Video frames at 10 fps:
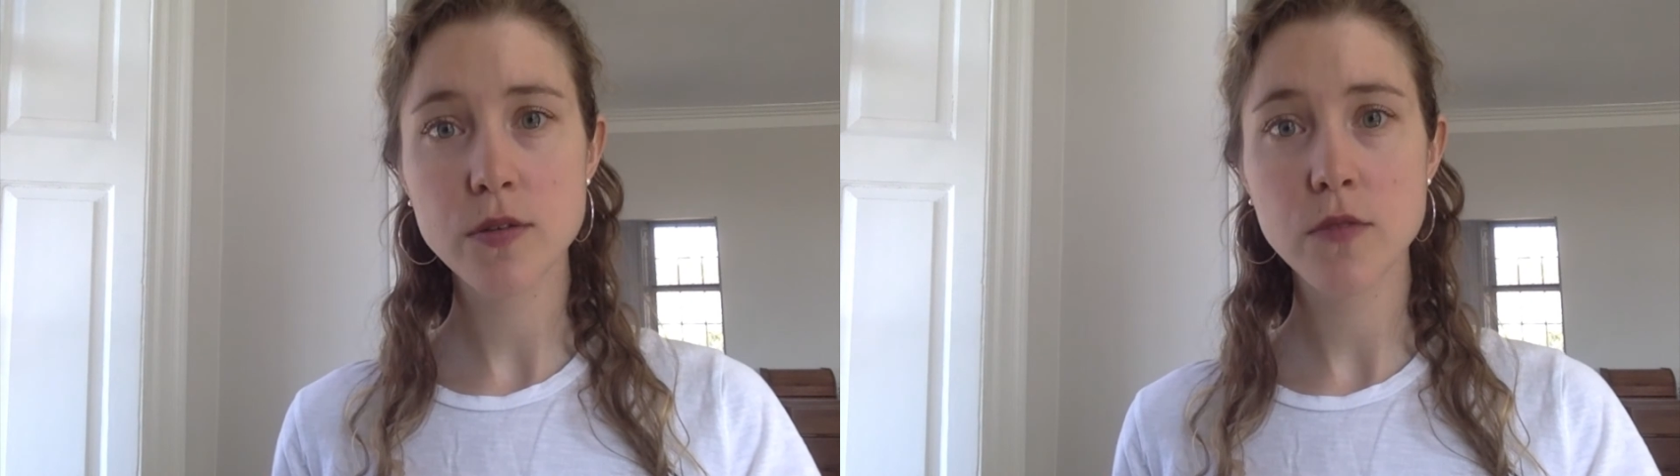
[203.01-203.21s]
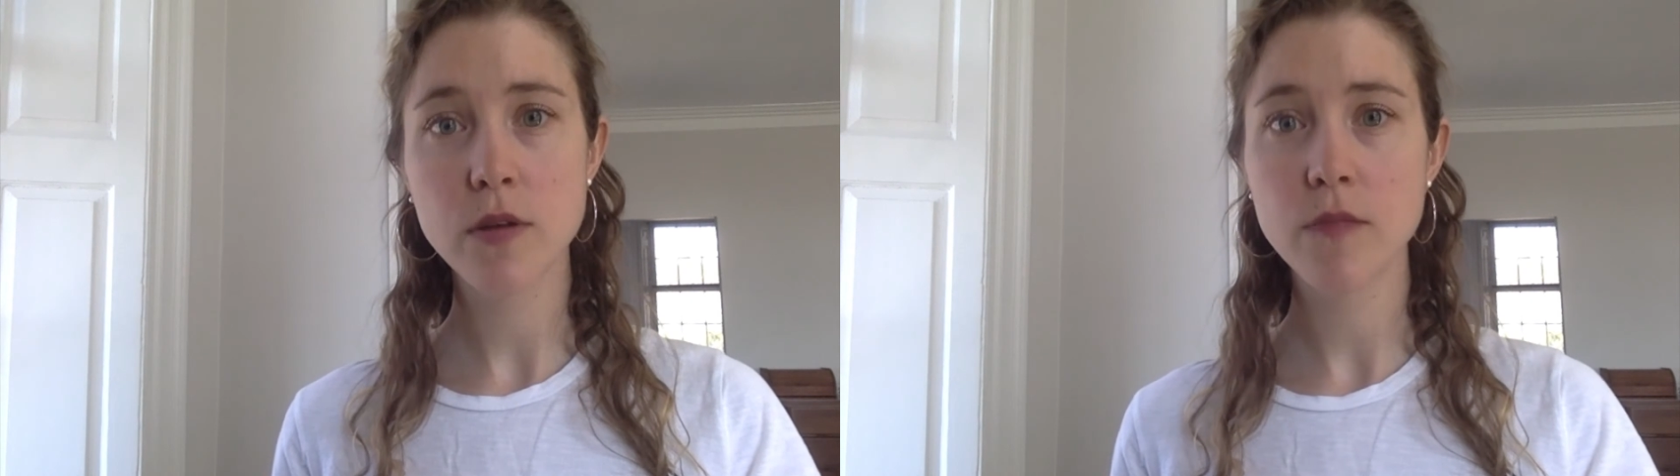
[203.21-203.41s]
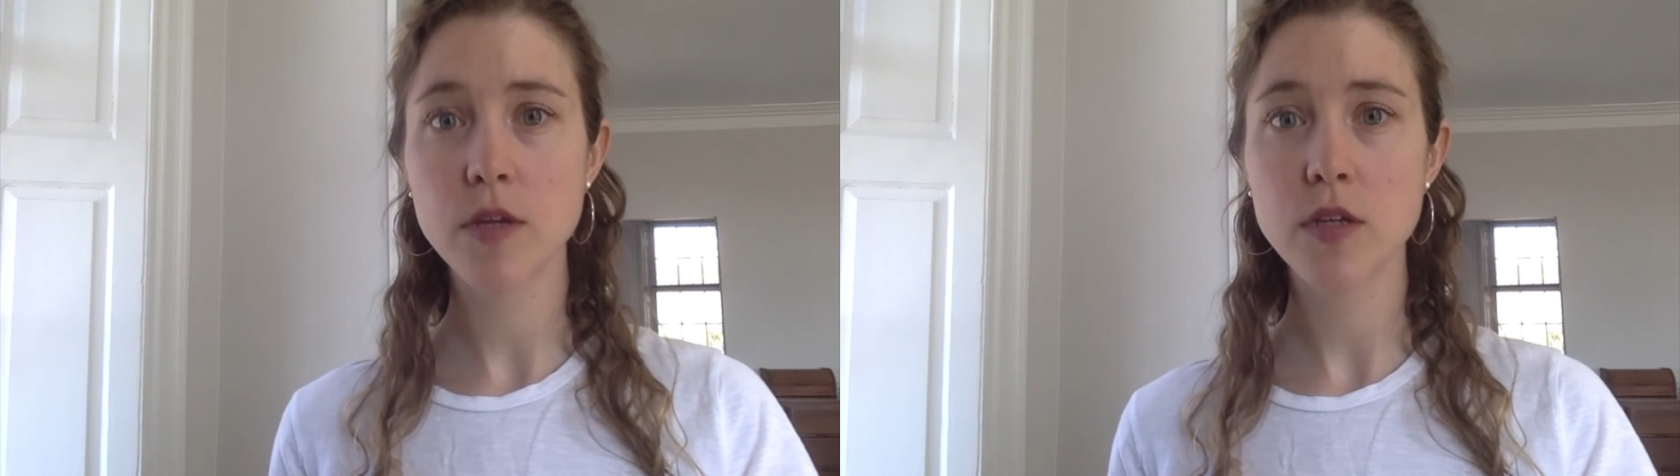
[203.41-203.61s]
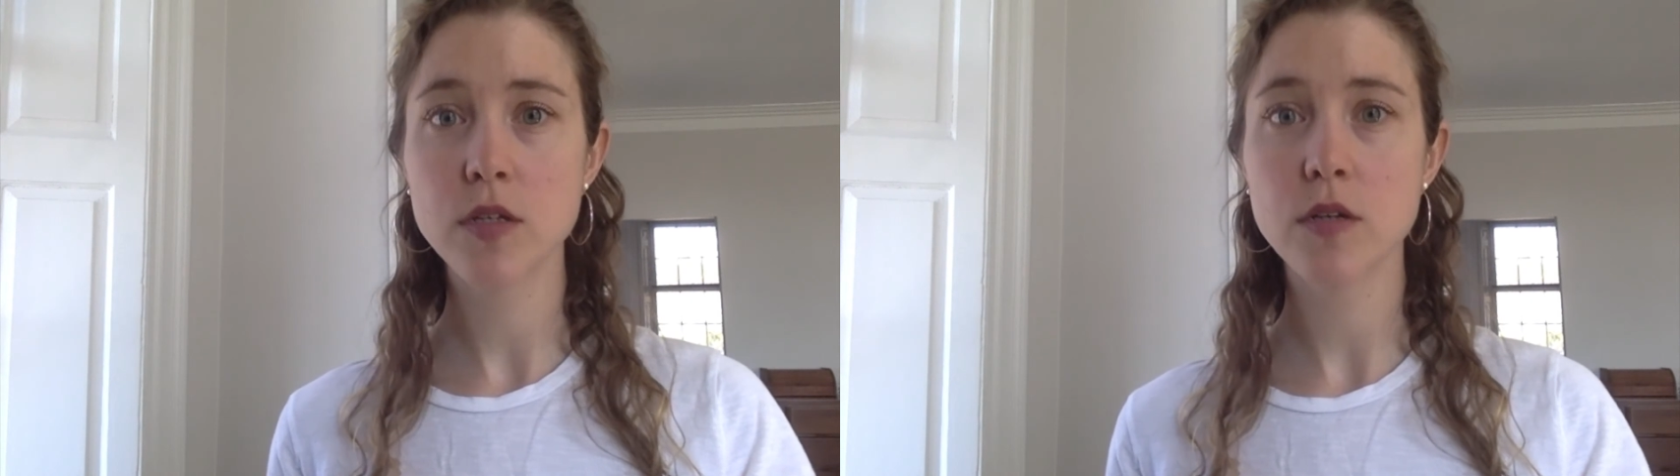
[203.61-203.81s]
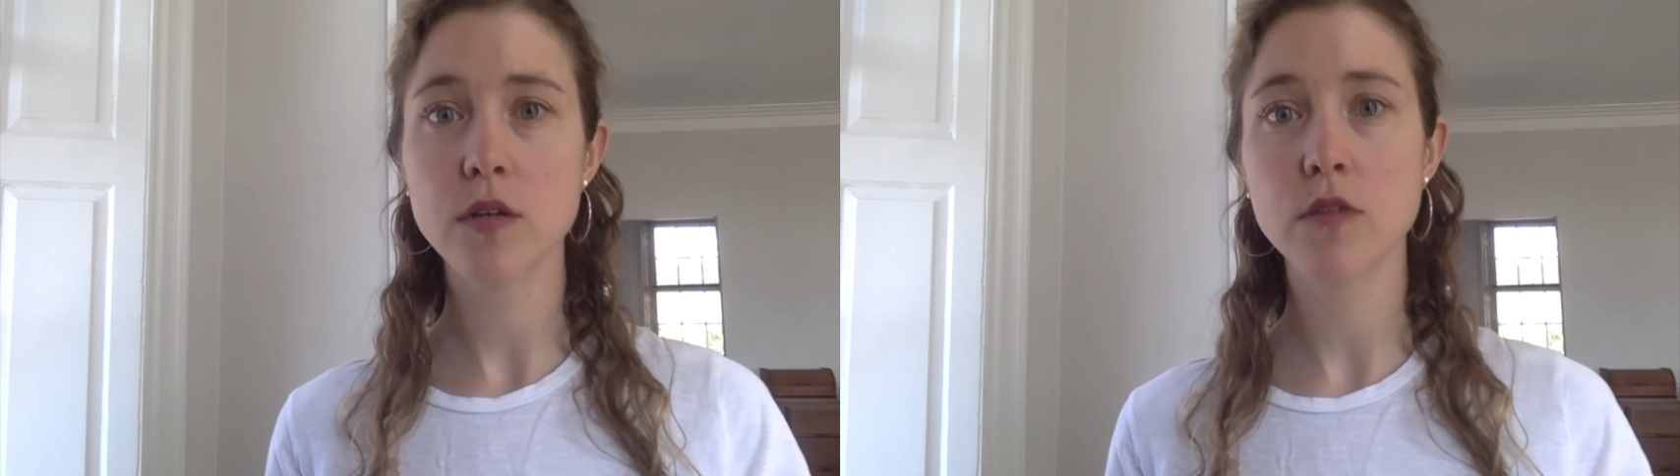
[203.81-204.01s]
you want to make
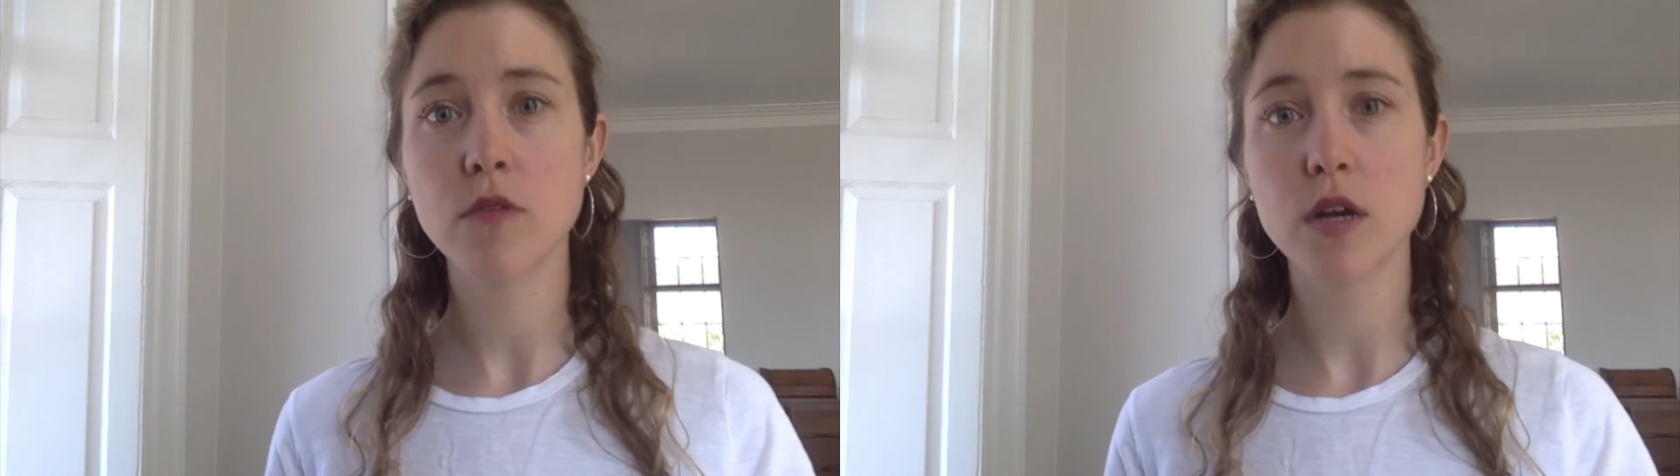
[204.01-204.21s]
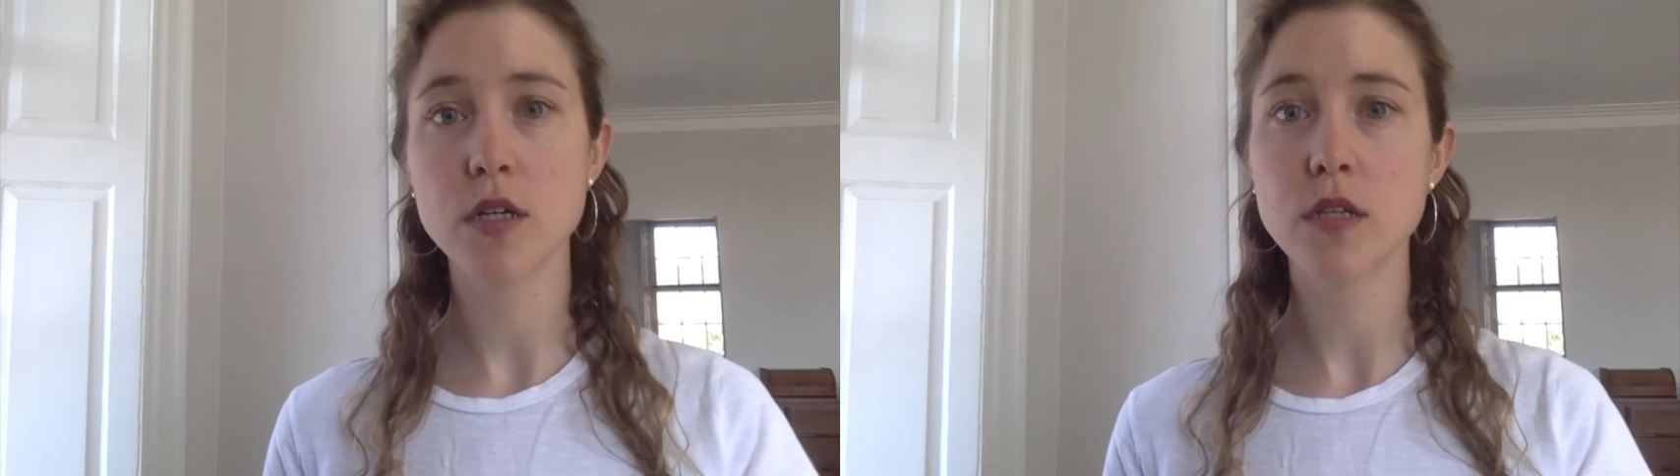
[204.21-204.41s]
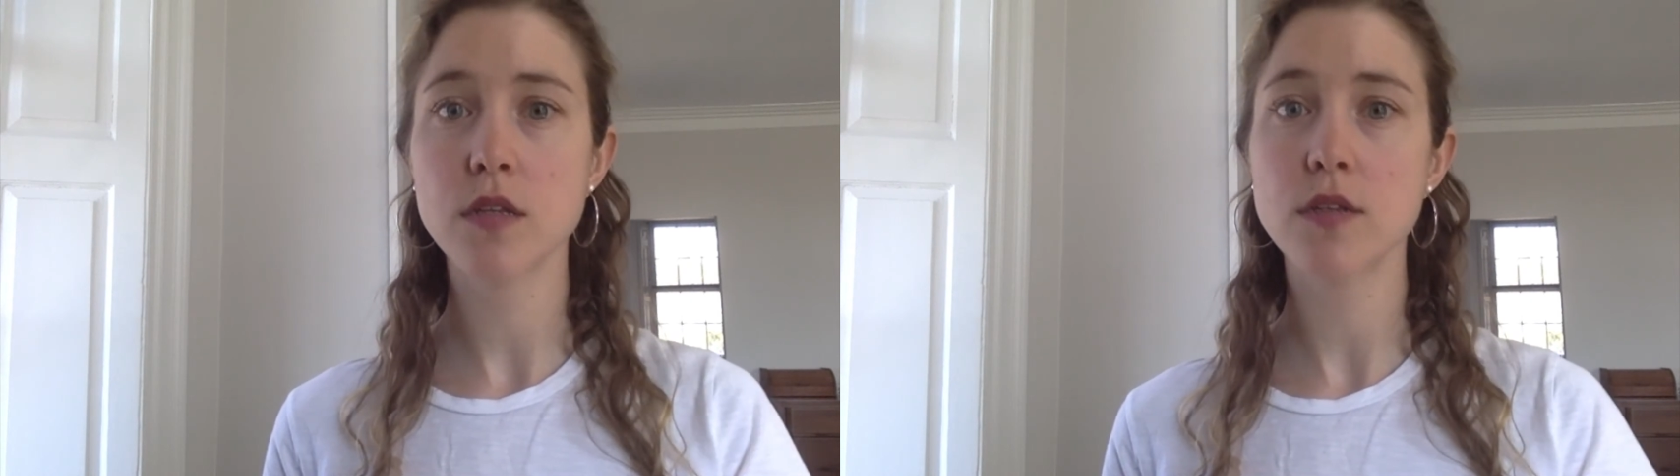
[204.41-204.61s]
sure you're washing the